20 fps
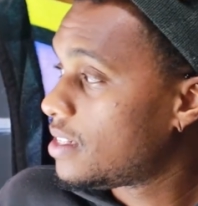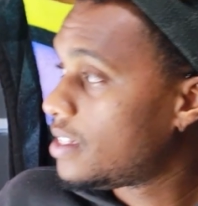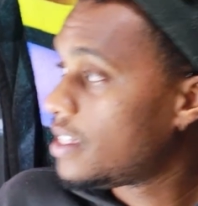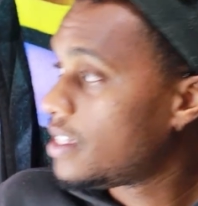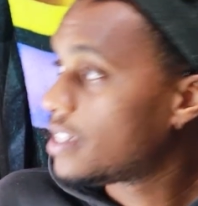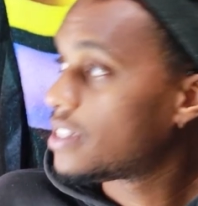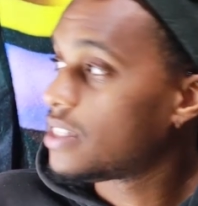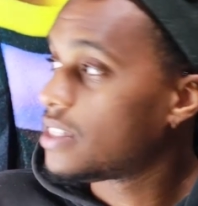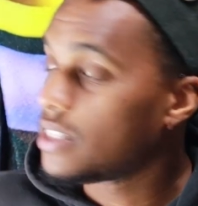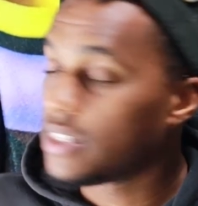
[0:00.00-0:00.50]

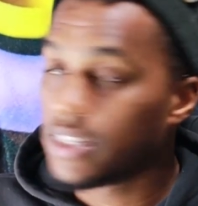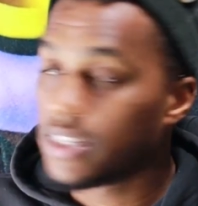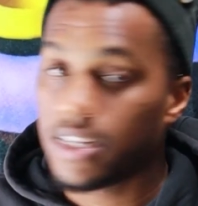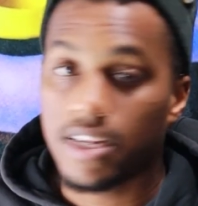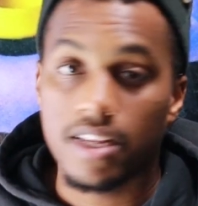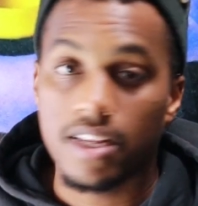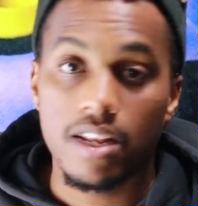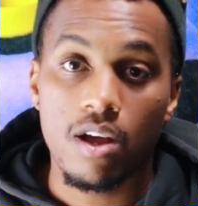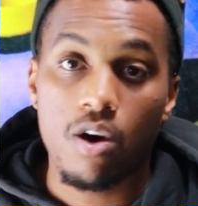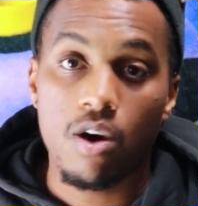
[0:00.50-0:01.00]
This is
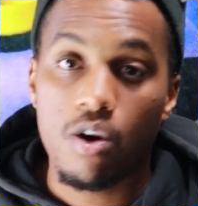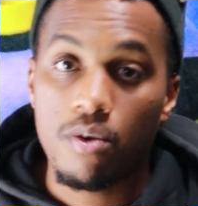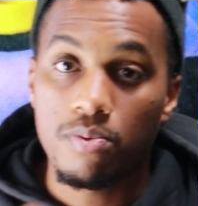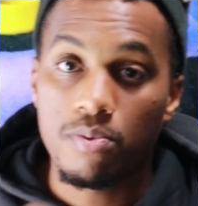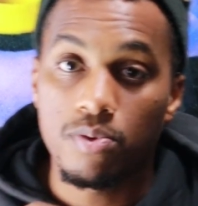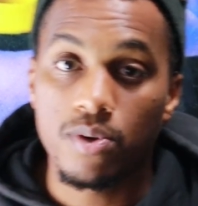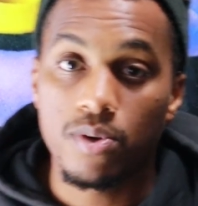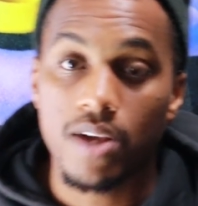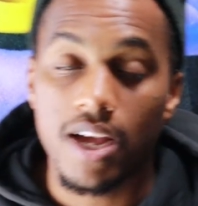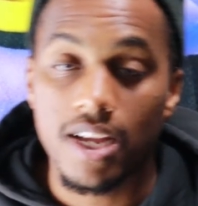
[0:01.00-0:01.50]
it. I
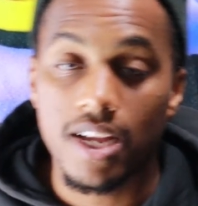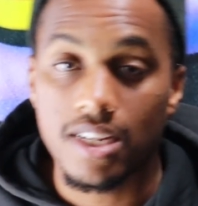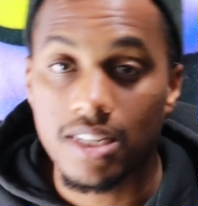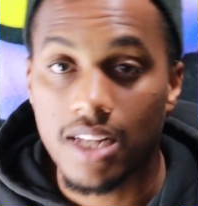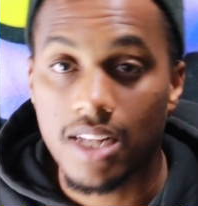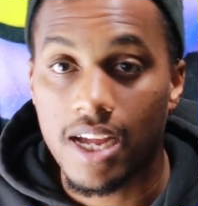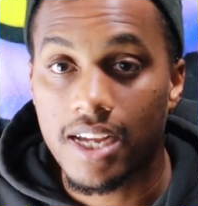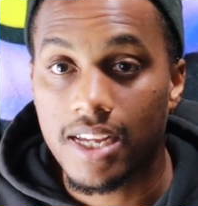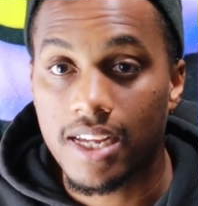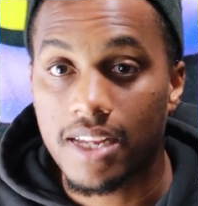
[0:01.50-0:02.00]
hope you guys
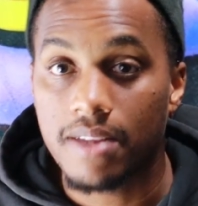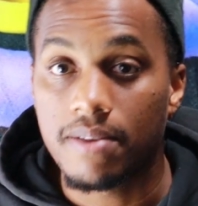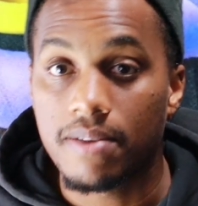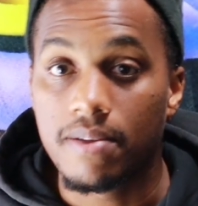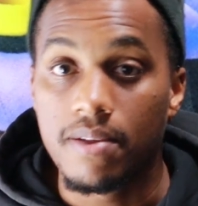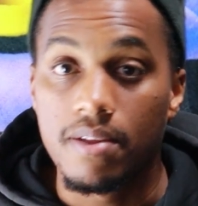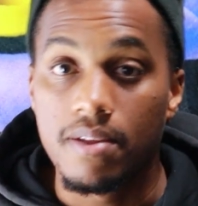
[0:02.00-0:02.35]
like it.